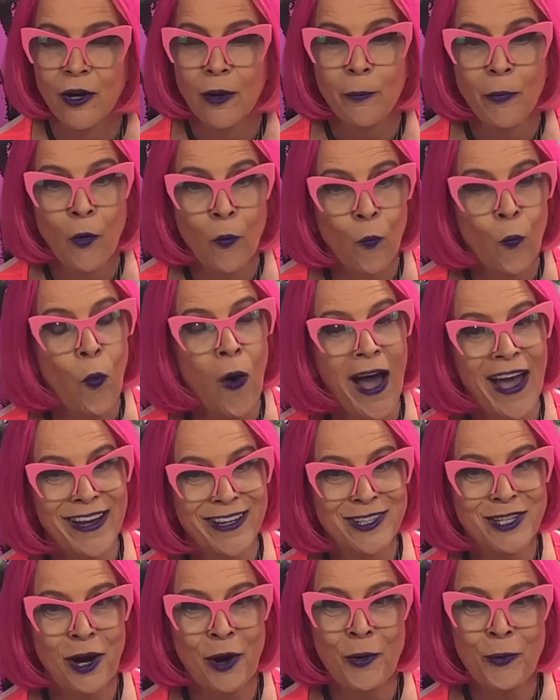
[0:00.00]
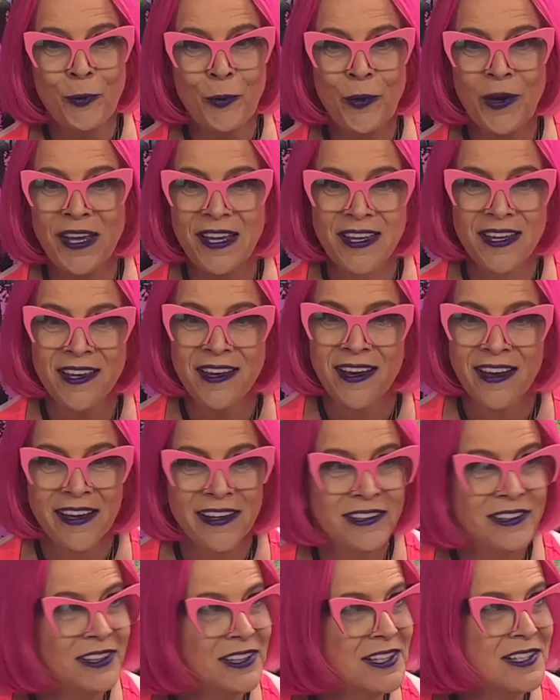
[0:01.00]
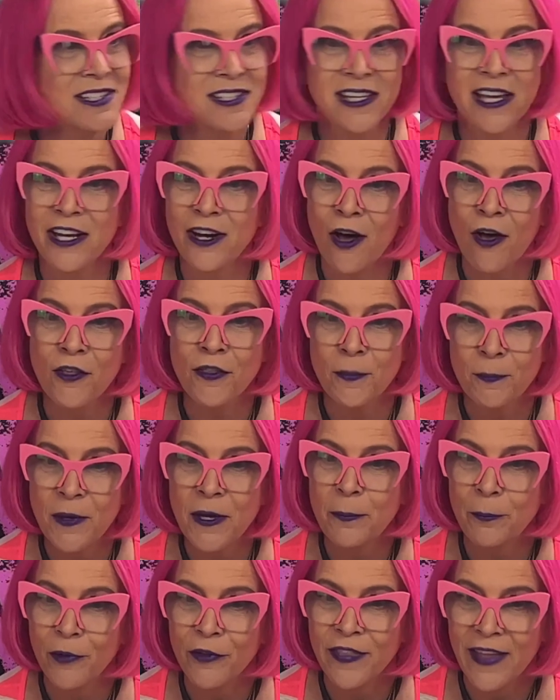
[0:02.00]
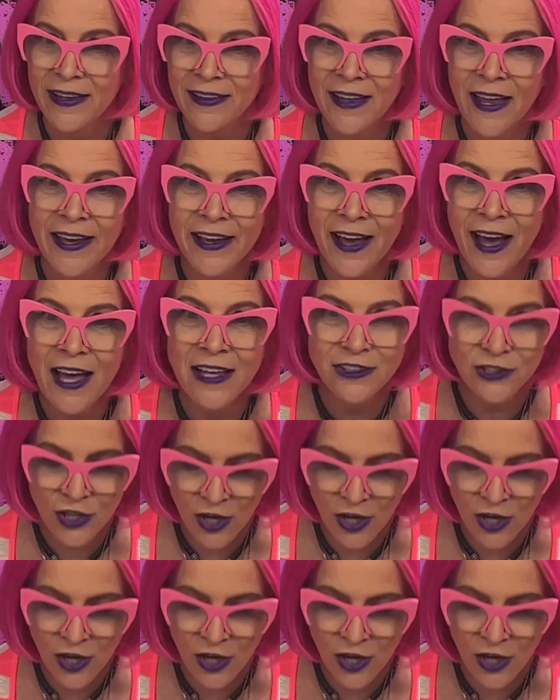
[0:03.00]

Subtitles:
but why don't we at least get all the people that like hot